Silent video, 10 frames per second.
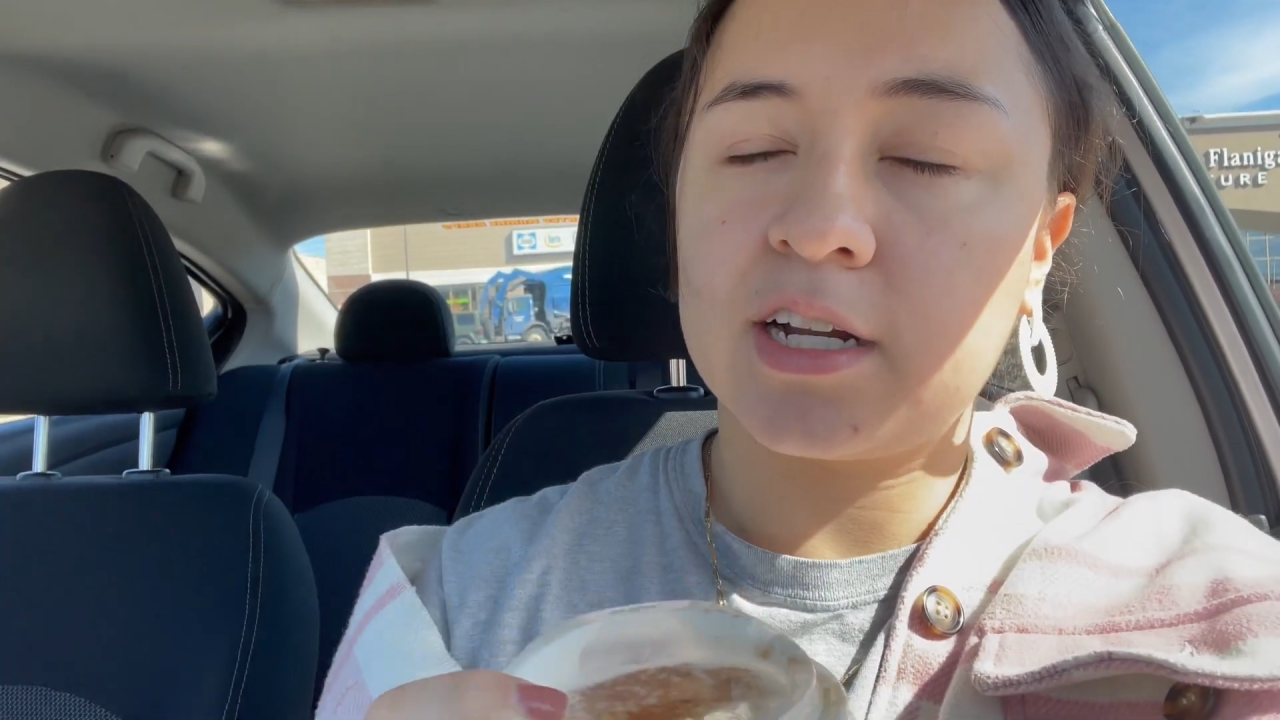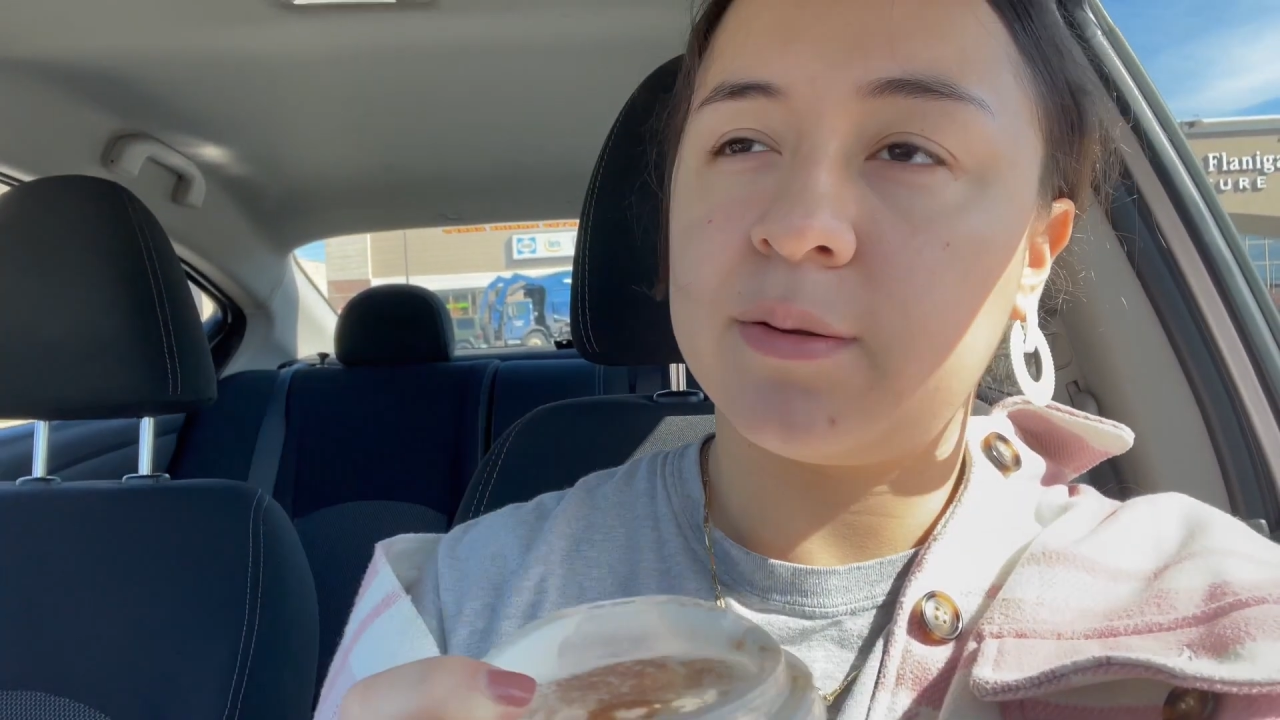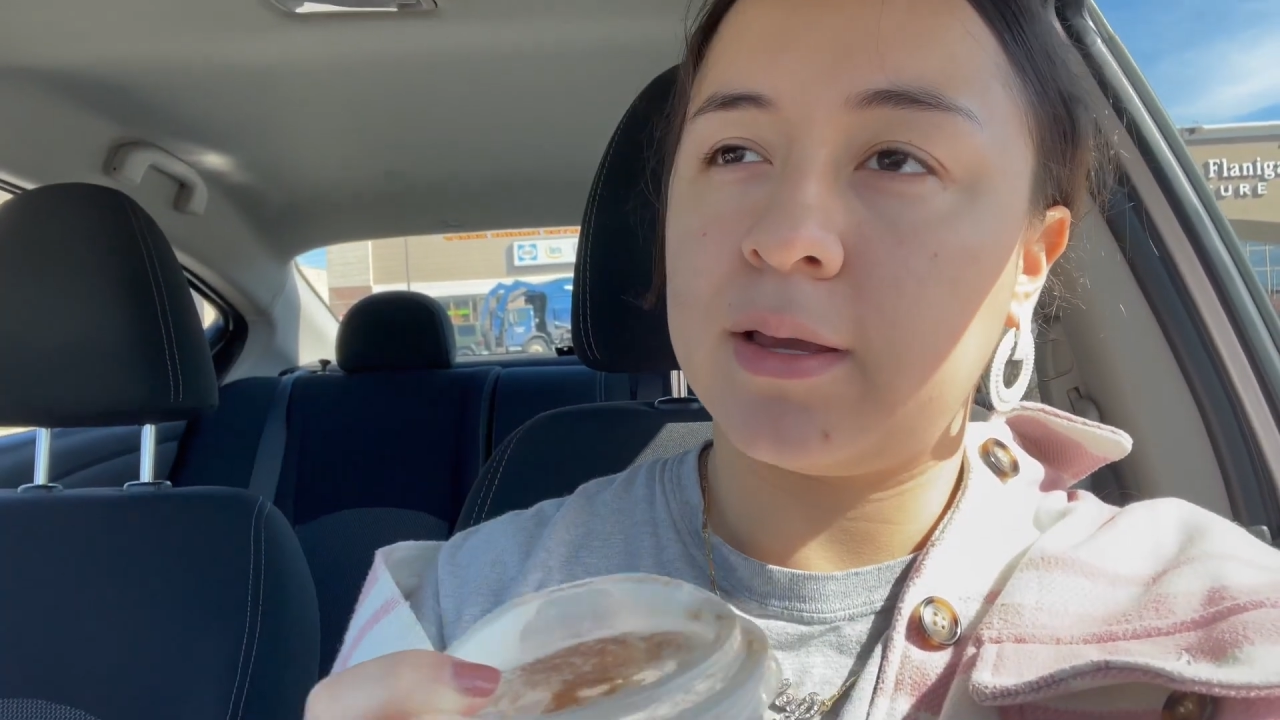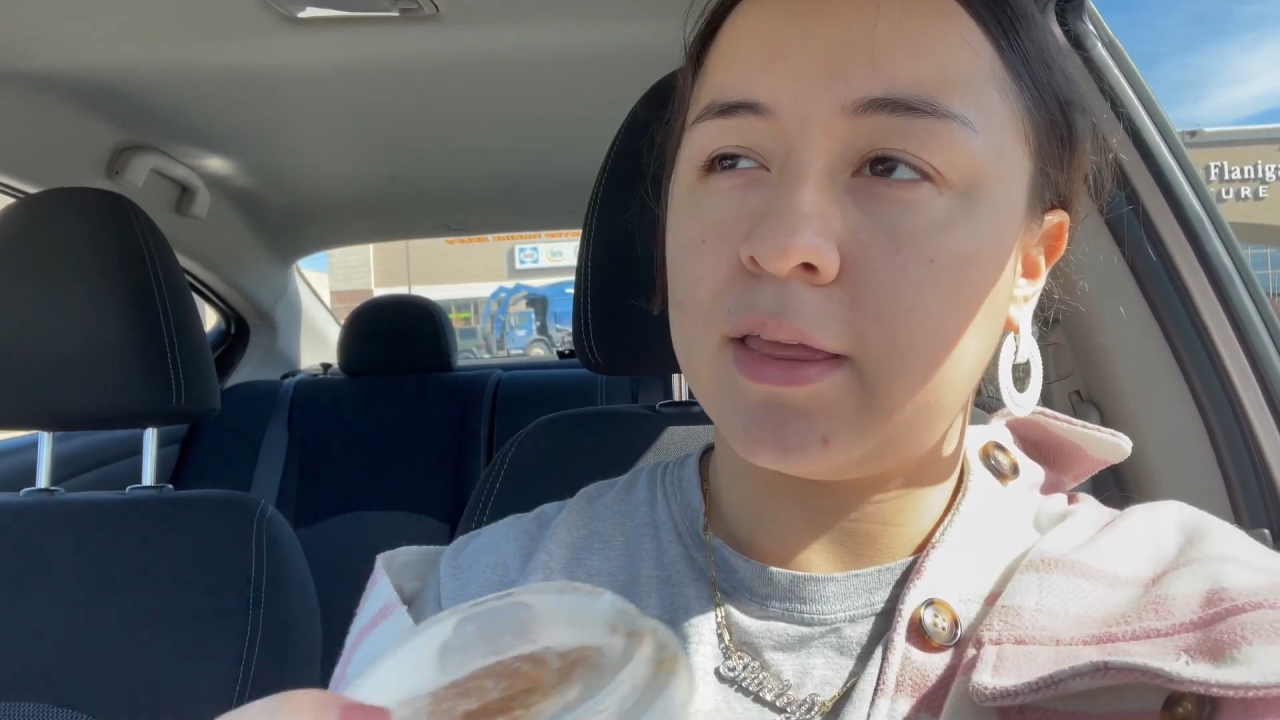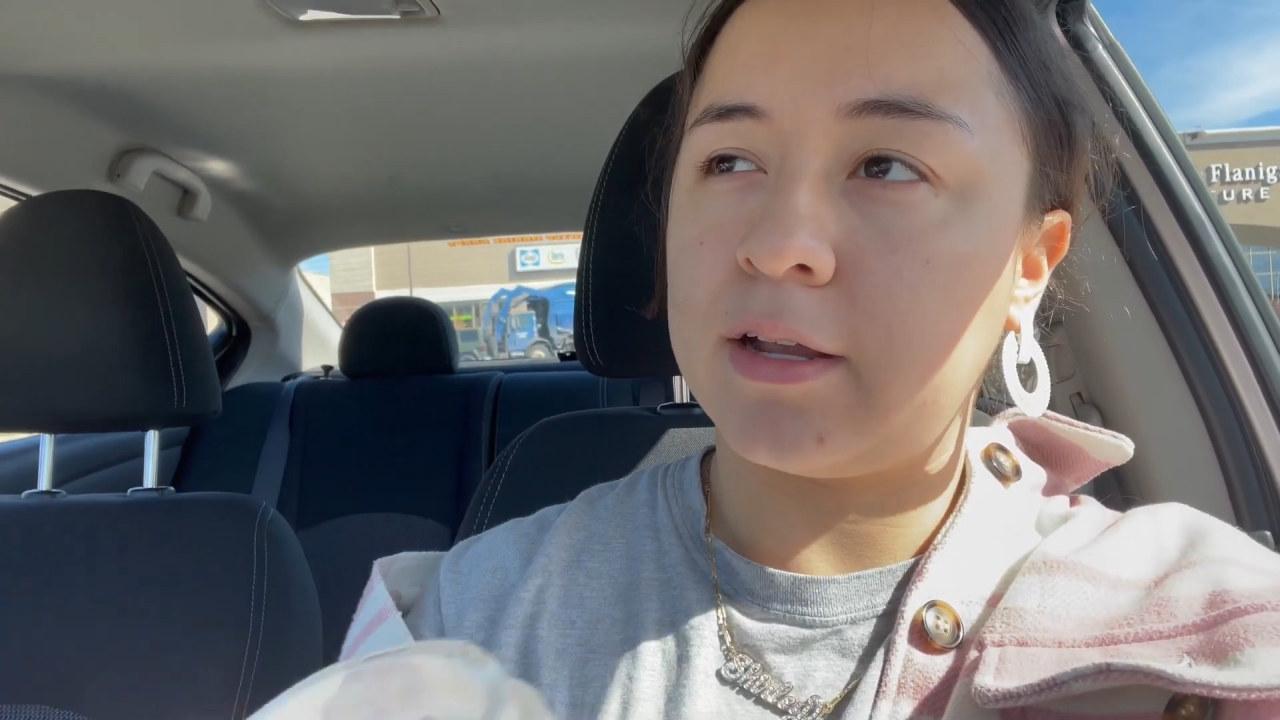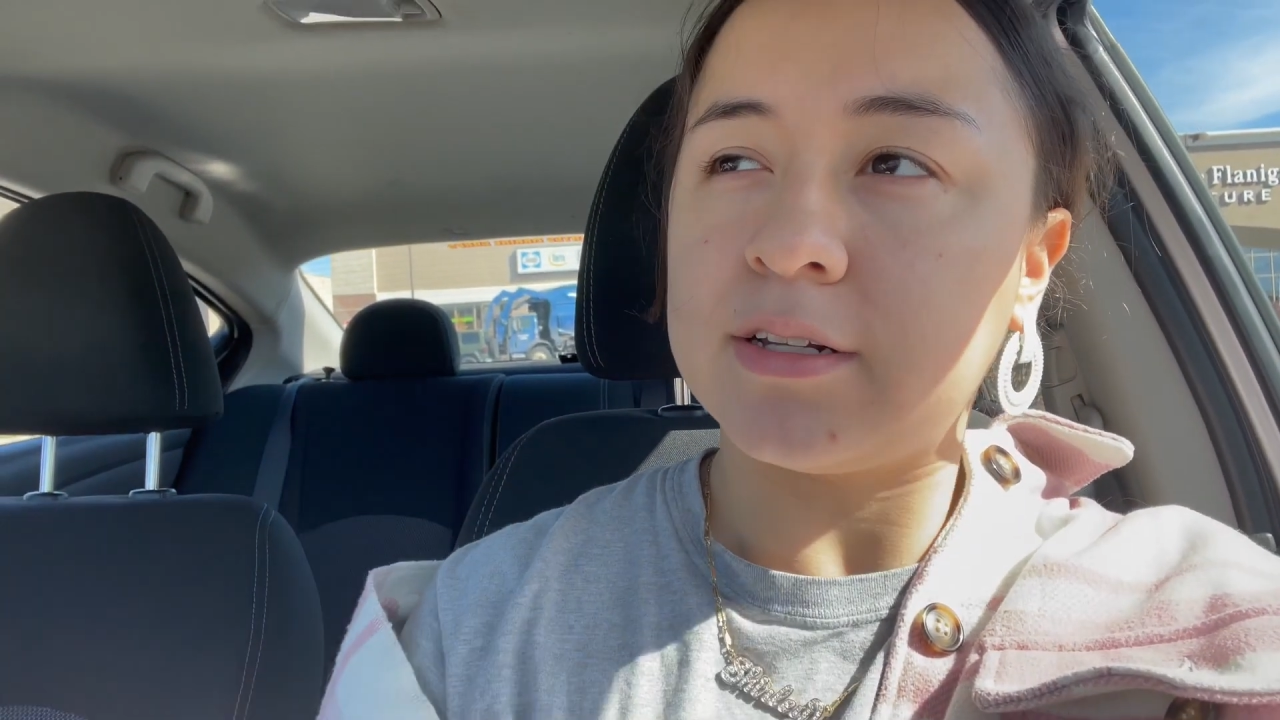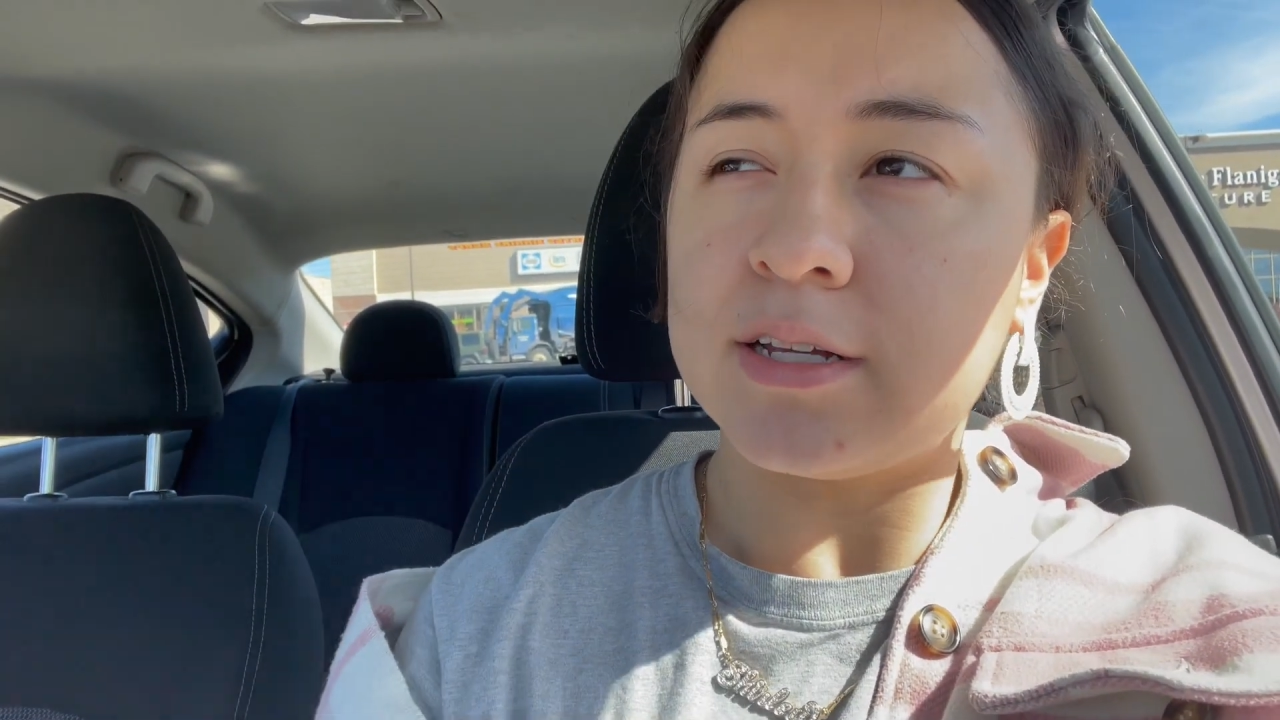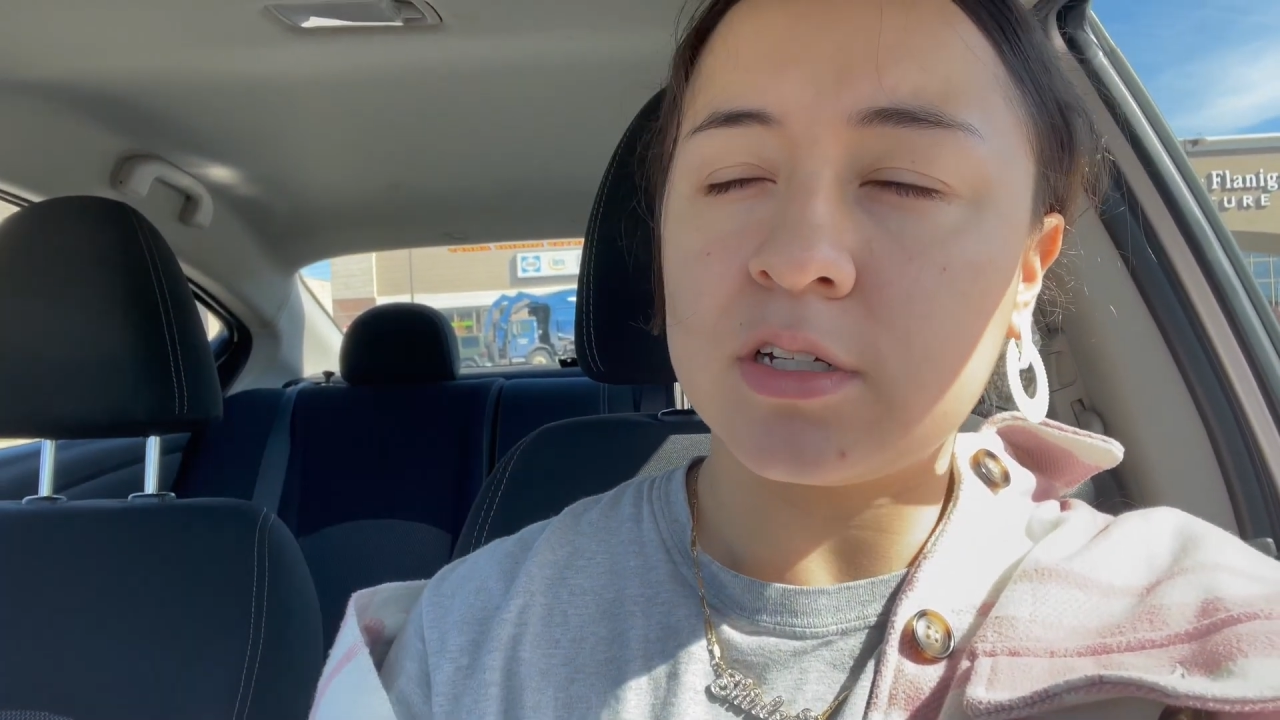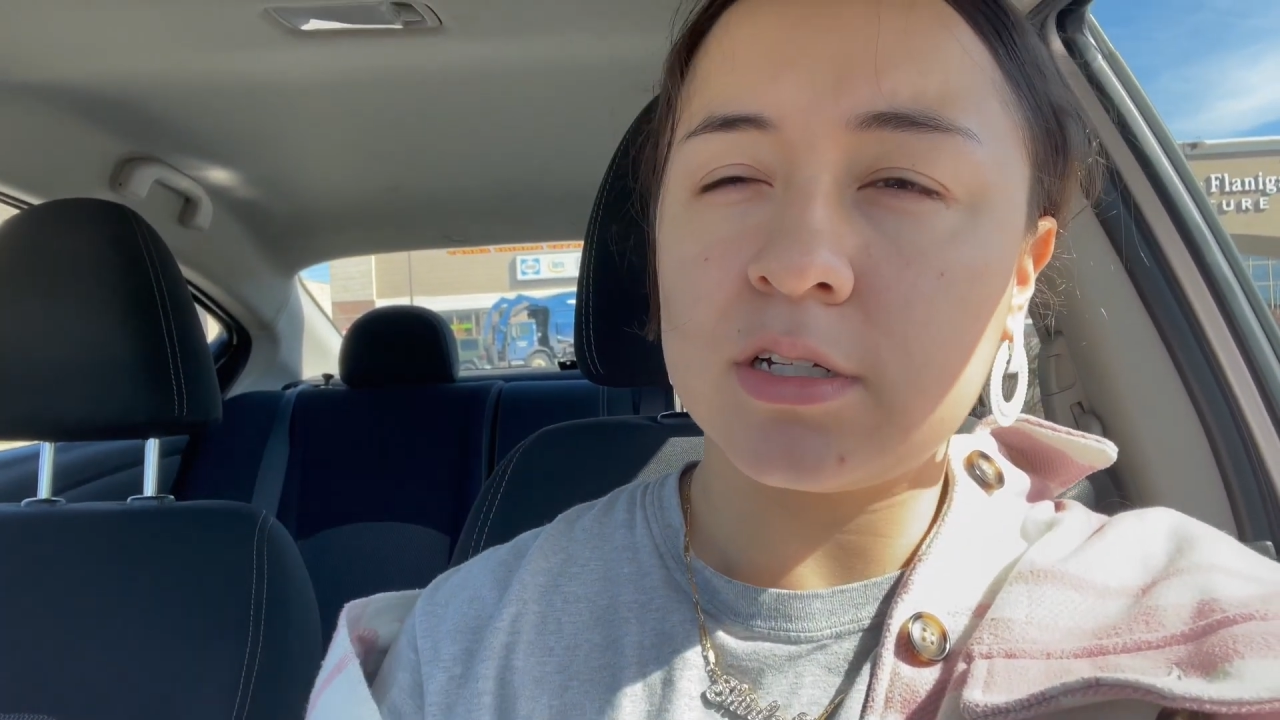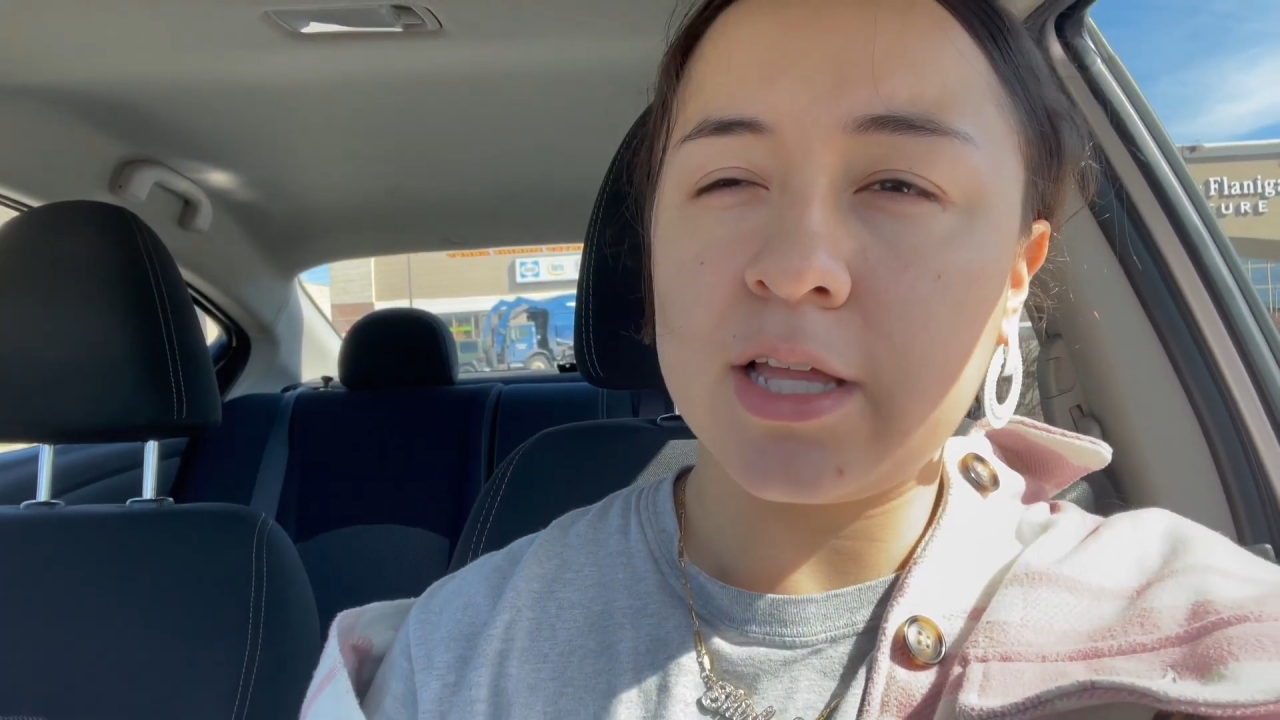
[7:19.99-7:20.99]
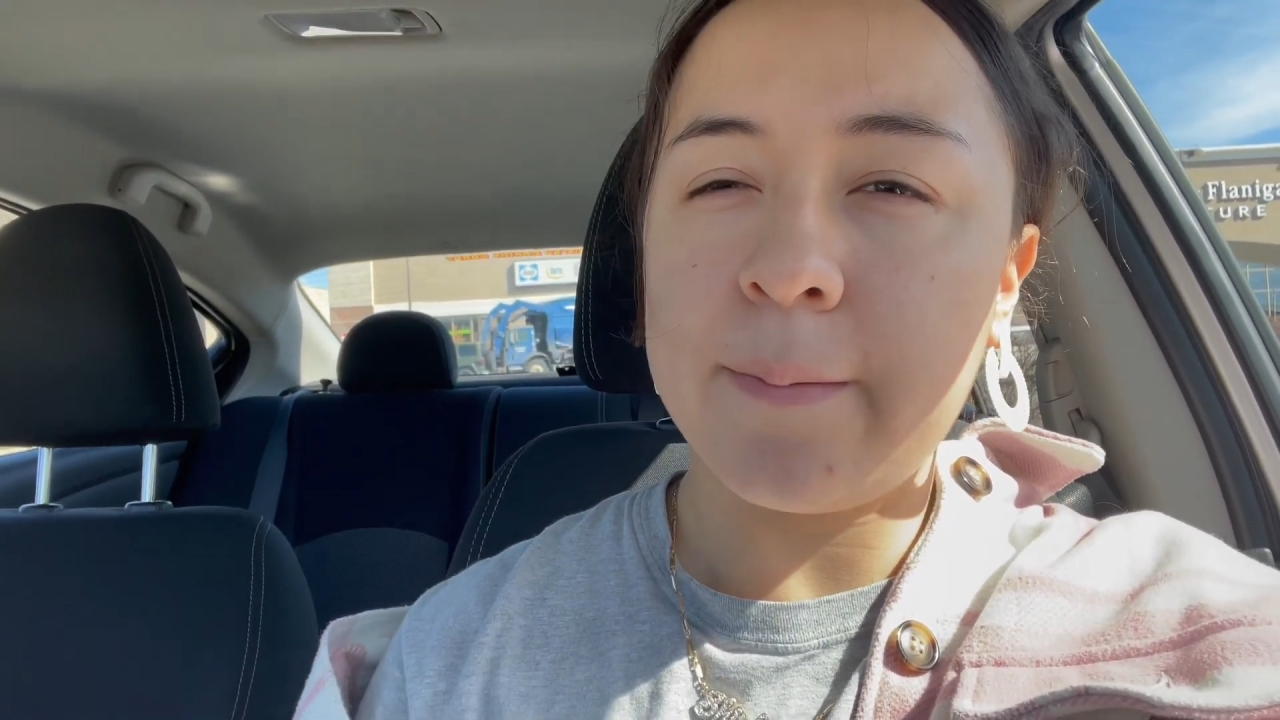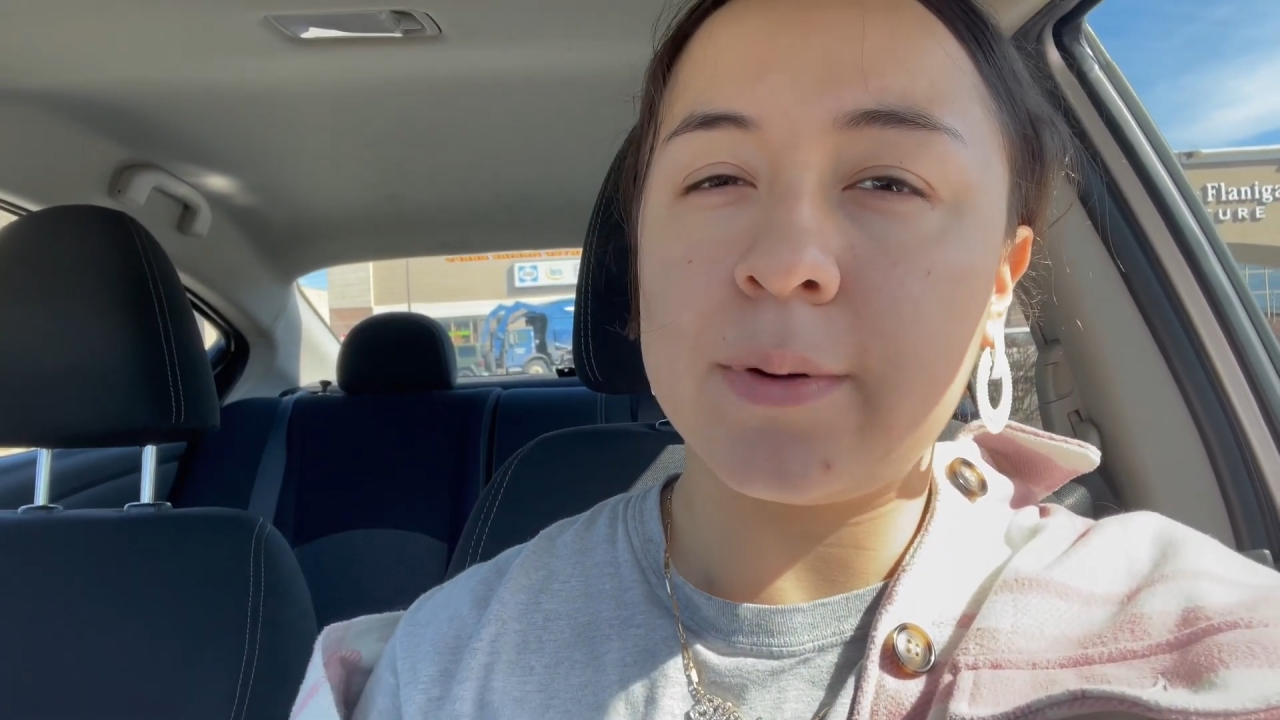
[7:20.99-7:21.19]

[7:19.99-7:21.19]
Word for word: going to be at like your desk all day,